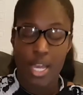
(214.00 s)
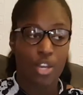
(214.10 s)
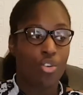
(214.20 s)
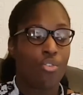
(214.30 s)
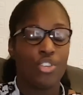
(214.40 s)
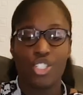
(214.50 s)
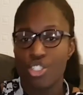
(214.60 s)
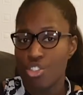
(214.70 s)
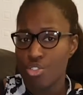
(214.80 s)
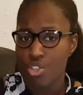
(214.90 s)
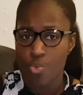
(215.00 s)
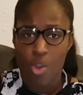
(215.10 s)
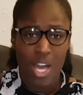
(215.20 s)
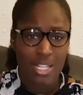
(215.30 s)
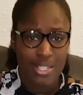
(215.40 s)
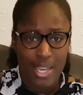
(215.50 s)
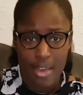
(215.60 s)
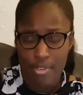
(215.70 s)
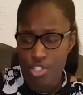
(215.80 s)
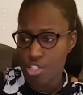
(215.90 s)
encouraging you to work
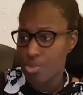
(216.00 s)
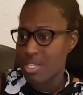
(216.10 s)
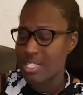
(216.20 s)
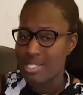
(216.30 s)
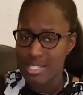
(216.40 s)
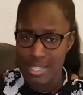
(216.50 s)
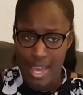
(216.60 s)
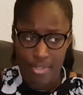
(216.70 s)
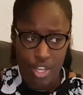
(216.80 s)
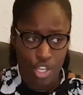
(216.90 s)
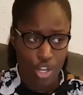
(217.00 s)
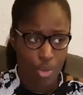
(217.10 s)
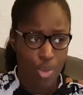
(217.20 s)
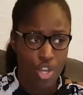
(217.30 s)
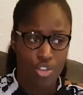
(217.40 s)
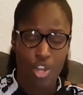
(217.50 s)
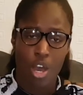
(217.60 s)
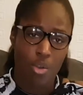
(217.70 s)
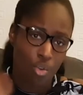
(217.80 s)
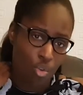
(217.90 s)
together, do things together,
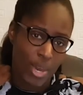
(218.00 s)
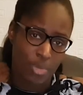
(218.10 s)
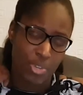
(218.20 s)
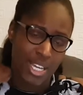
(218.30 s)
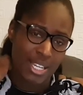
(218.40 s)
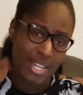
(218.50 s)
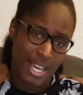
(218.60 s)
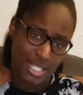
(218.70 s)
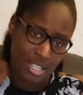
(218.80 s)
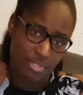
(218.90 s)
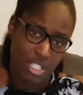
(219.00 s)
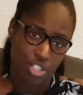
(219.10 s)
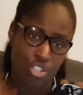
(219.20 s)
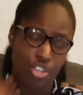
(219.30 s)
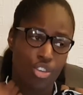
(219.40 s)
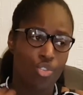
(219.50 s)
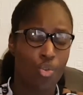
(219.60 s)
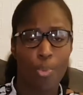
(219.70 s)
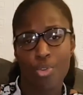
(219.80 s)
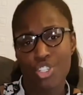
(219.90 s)
not always bringing negativity to you
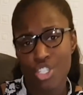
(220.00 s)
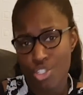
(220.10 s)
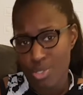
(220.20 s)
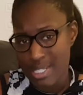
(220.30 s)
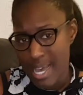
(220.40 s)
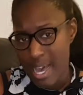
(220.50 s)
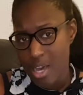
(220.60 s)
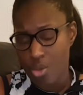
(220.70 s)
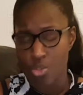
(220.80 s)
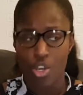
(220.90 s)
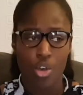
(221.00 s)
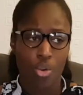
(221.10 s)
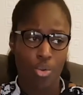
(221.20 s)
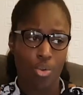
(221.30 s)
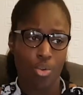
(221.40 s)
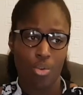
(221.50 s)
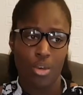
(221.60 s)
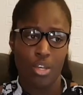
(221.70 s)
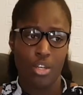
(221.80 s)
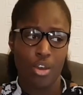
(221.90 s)
or putting you down, or
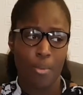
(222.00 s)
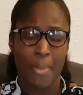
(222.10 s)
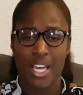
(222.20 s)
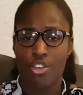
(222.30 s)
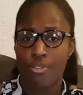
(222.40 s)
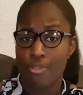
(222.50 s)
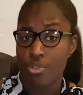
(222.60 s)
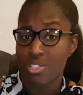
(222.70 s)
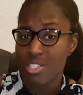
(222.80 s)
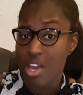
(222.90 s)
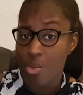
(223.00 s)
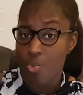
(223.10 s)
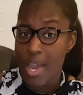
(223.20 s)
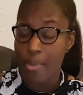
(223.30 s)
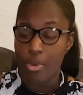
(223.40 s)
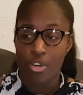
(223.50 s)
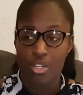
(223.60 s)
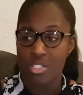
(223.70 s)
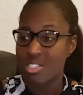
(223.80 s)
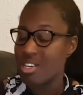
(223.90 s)
making you feel a certain way.
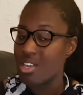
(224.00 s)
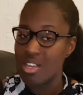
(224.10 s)
Because